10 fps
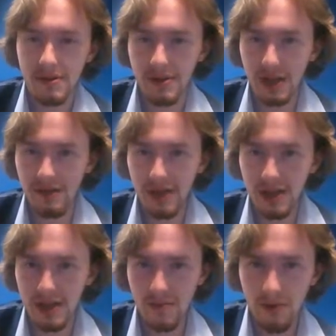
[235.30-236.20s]

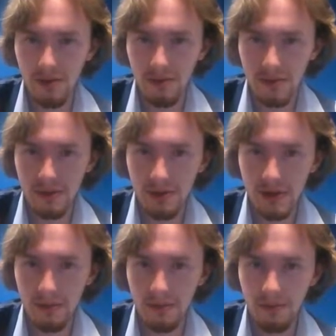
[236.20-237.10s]
DVDs I brought with
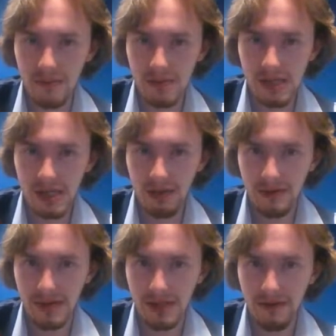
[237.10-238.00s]
me. Just keep
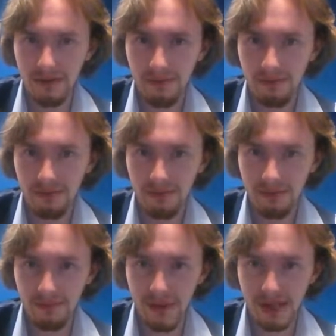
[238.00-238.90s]
myself
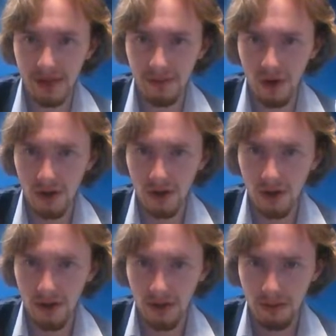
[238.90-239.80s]
busy and whatnot.